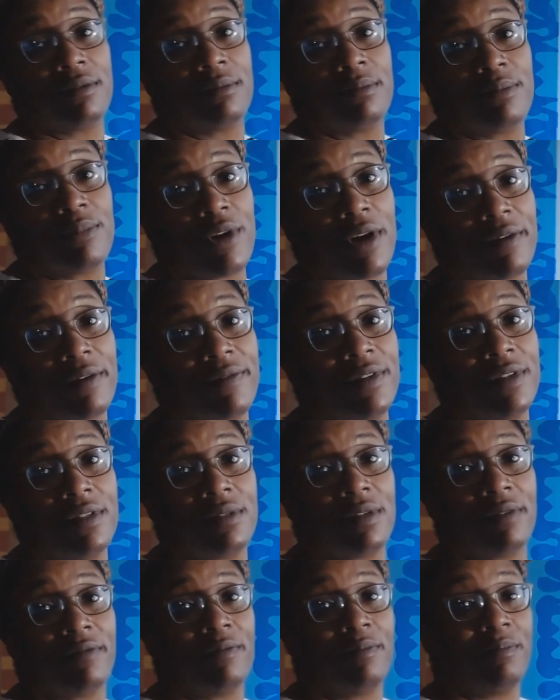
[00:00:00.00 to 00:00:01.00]

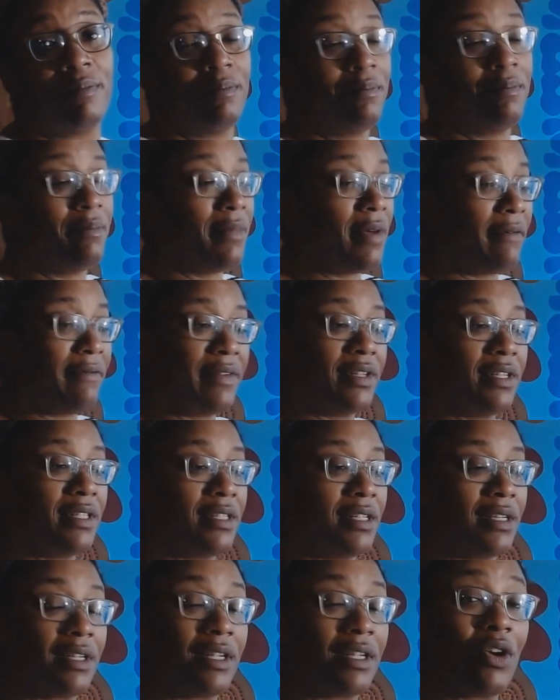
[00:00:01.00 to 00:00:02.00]
breakfast of muffins
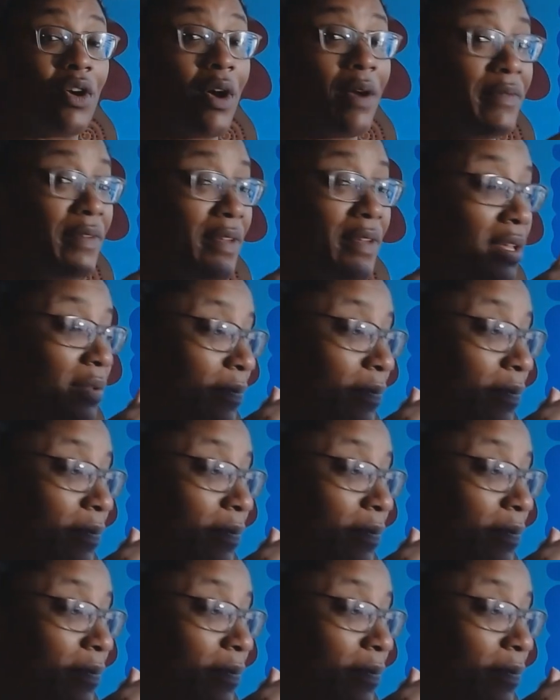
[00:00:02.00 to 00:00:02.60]
and coffee.